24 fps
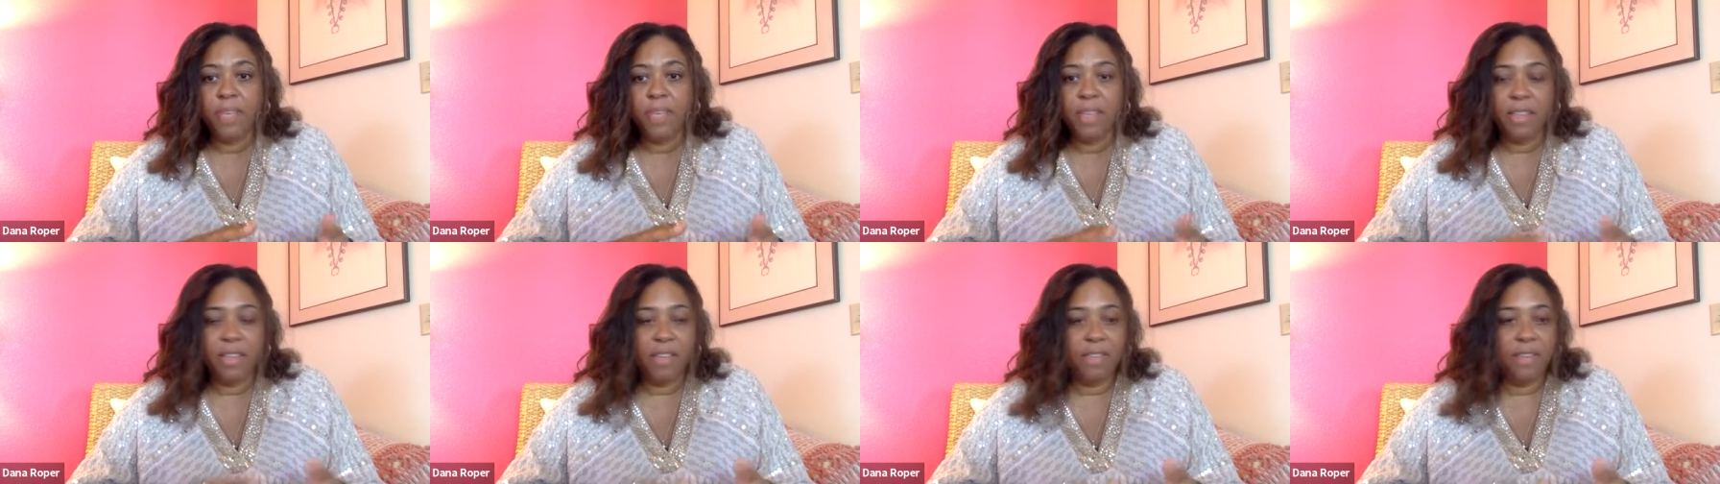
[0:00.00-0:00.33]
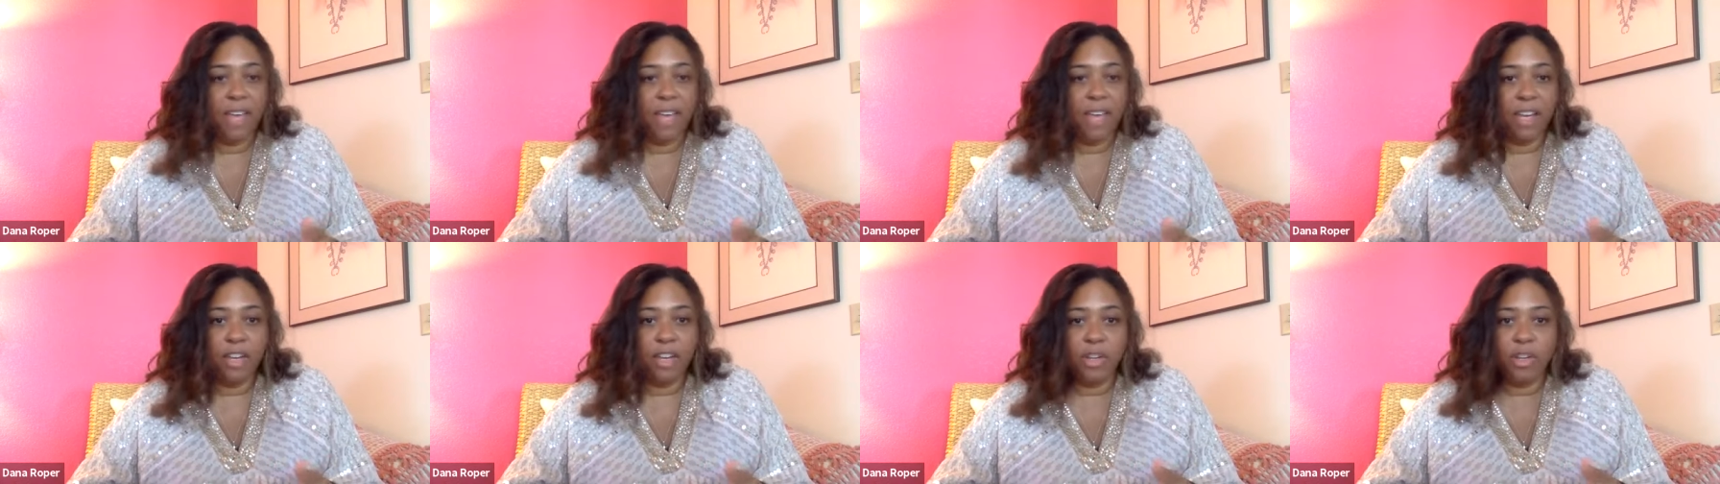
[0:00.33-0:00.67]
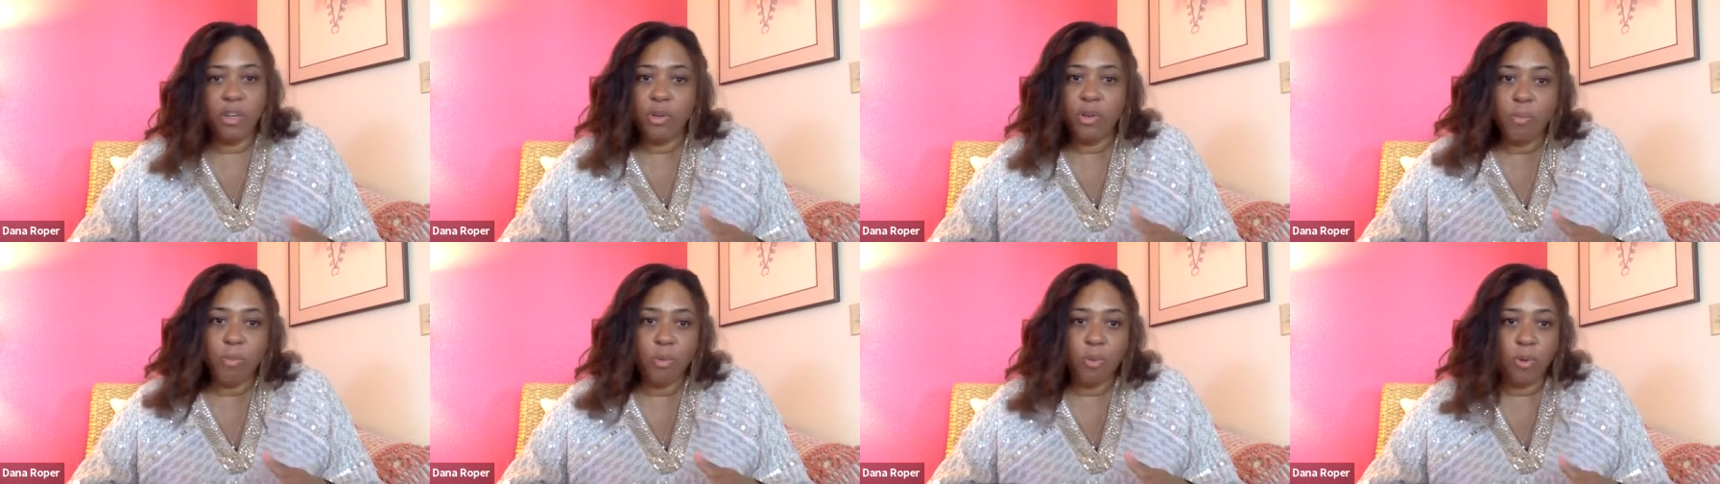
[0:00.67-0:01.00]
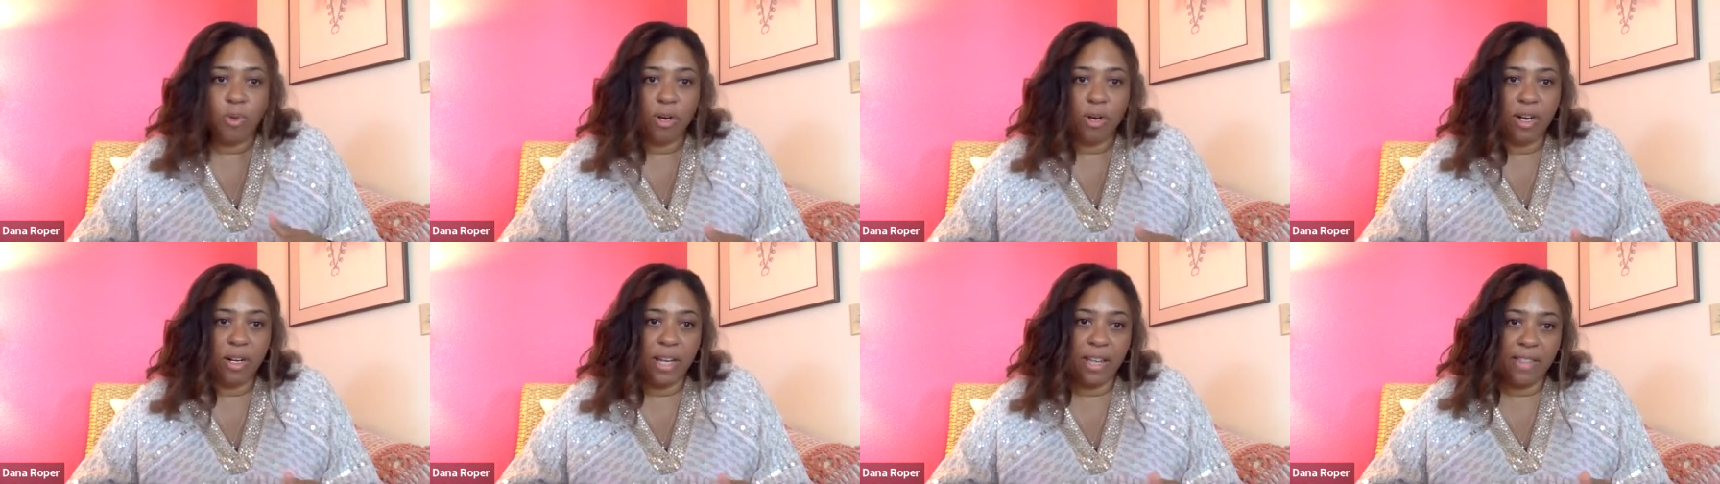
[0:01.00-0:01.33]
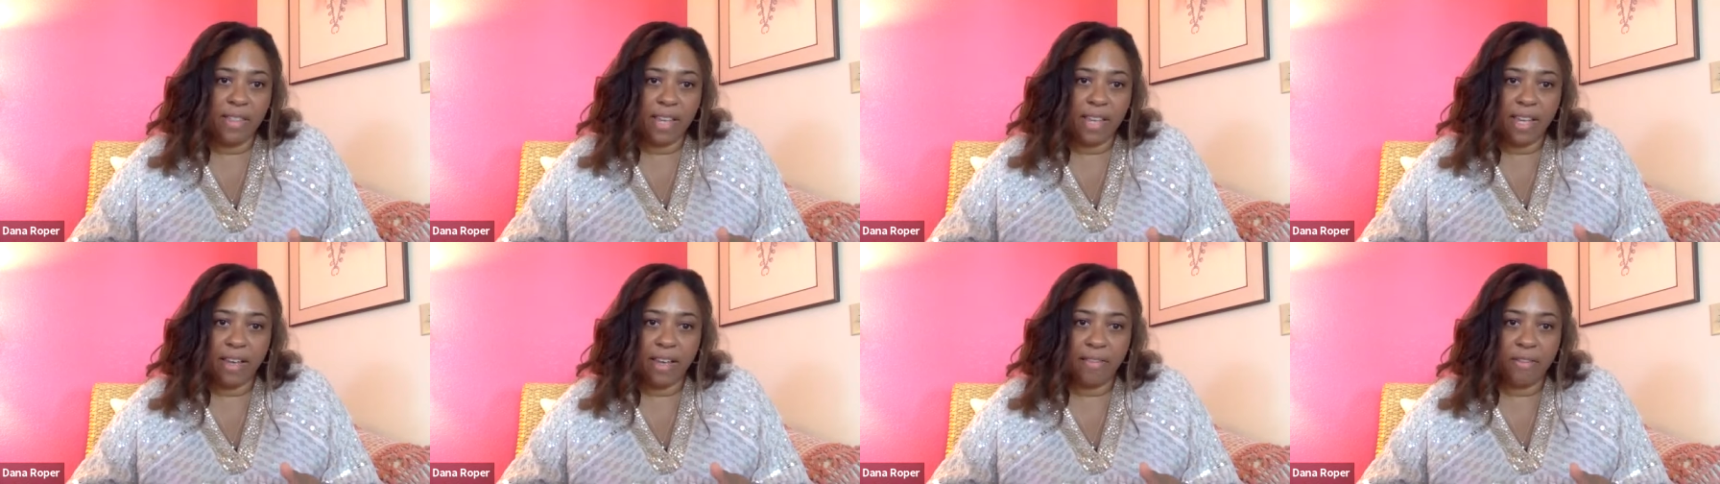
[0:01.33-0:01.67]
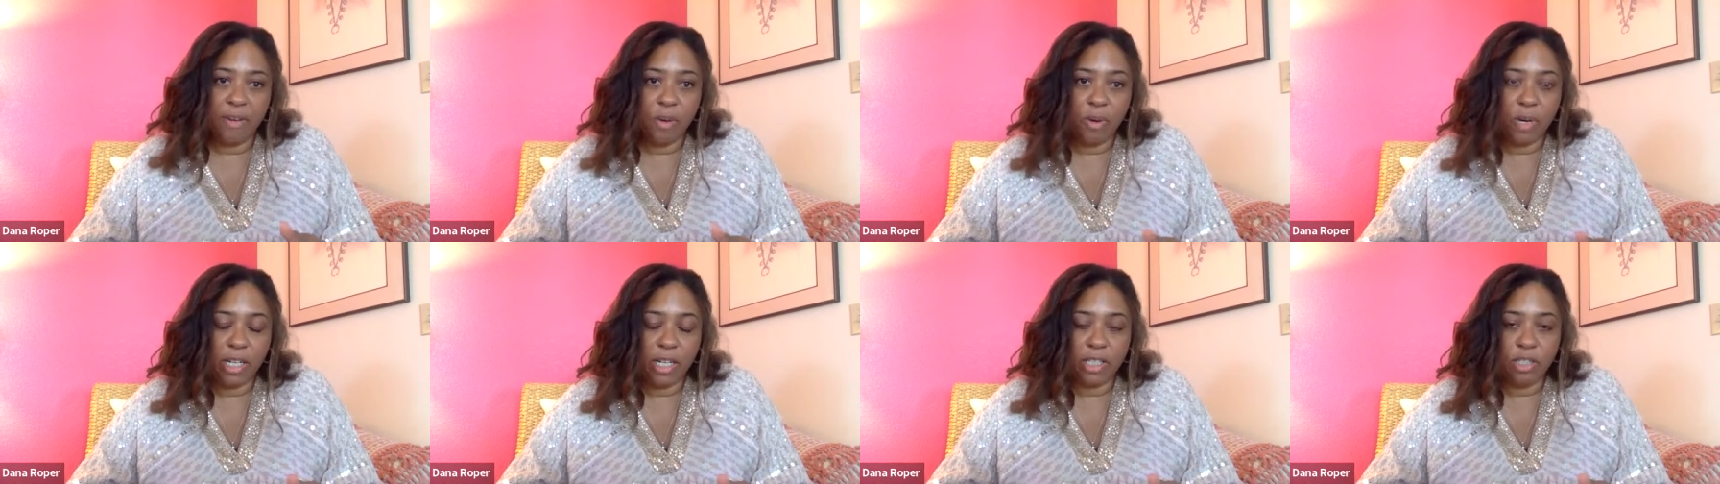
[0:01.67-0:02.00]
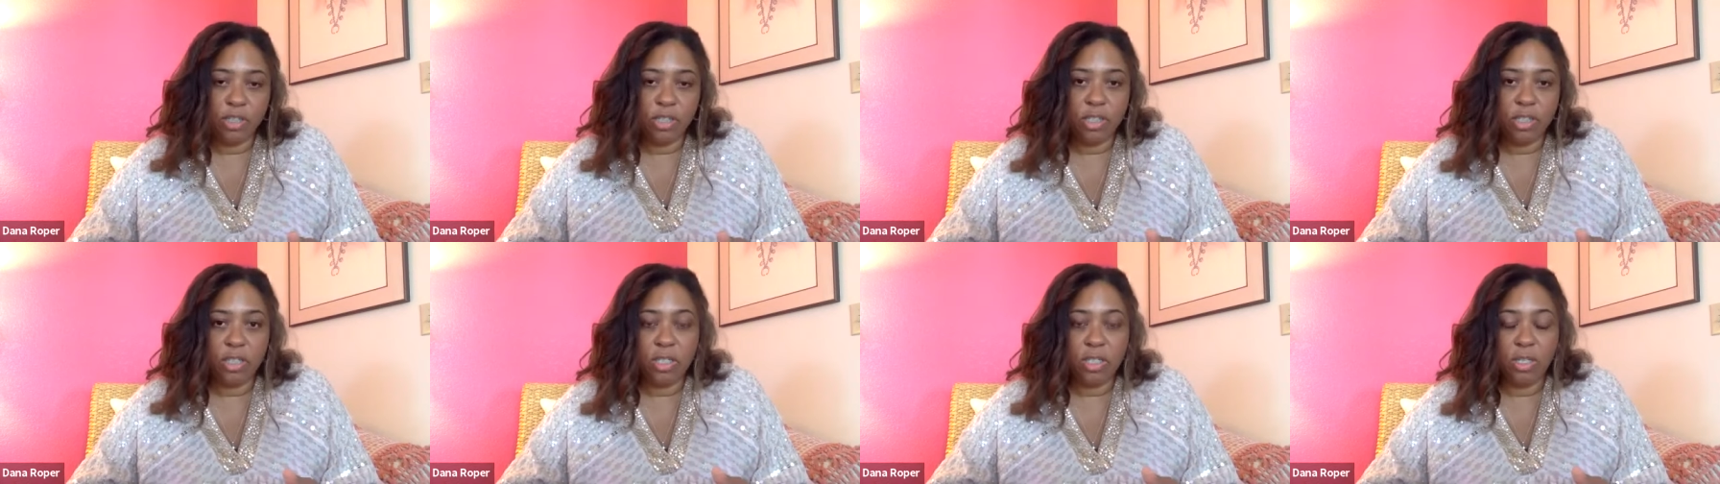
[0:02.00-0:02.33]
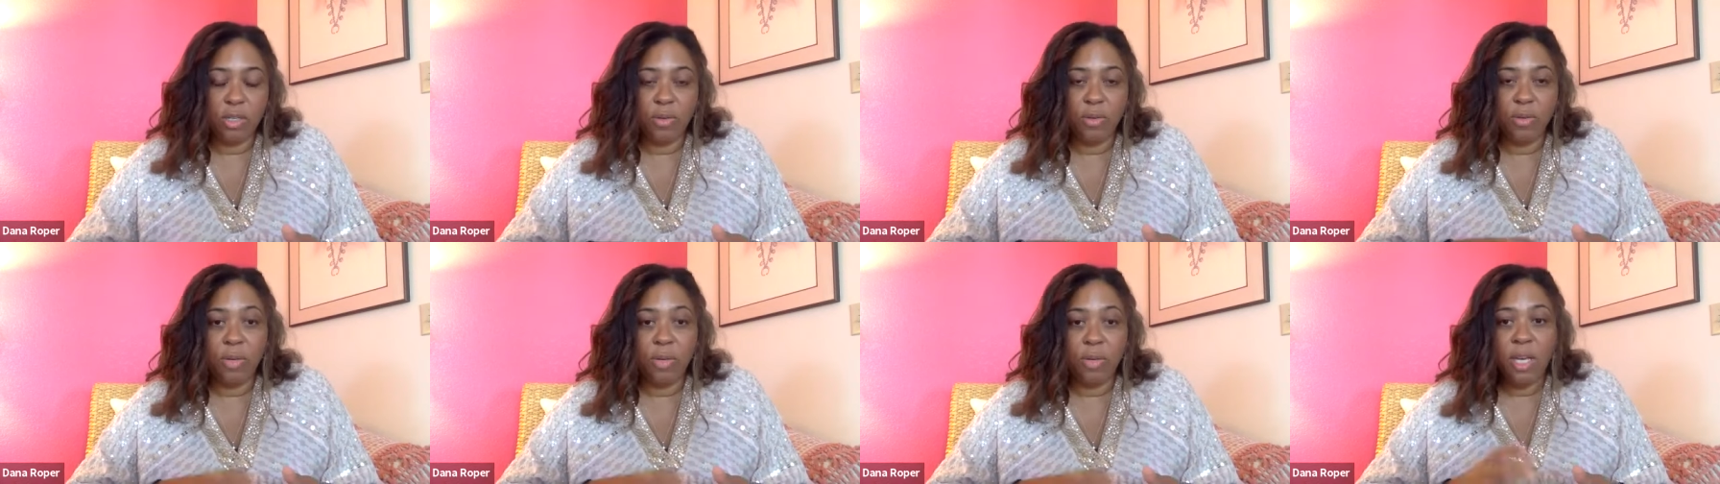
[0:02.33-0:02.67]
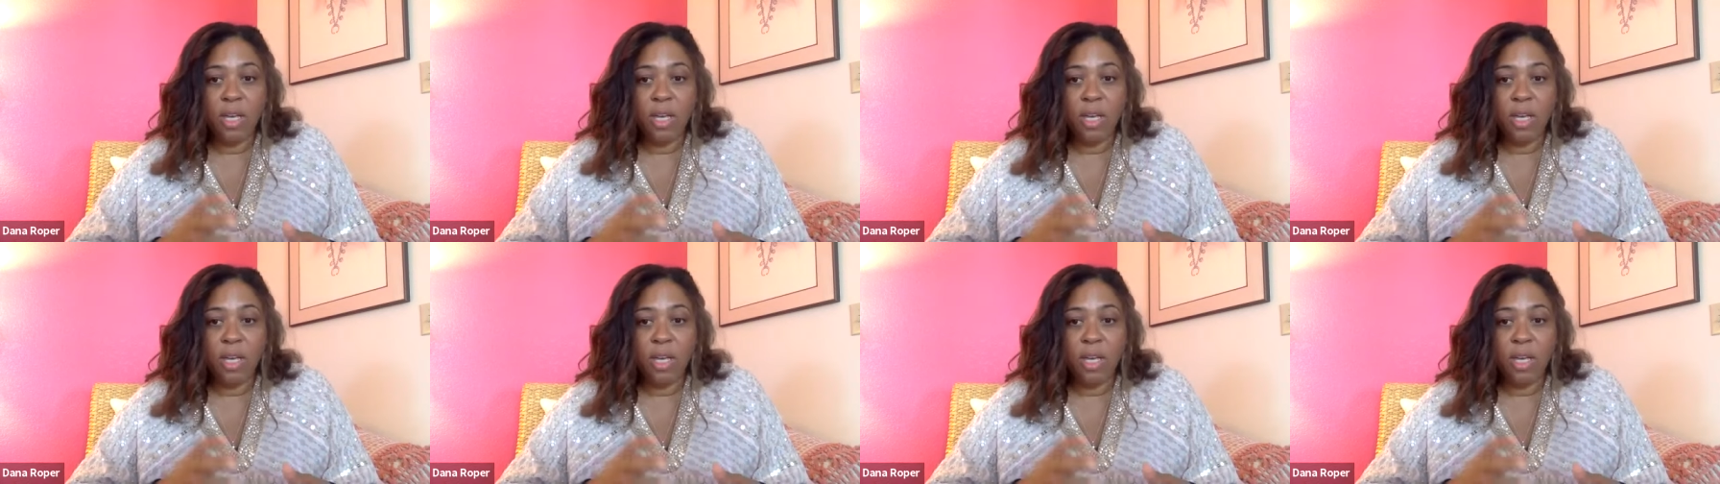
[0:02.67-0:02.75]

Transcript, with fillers: they've had a newborn and they have questions. So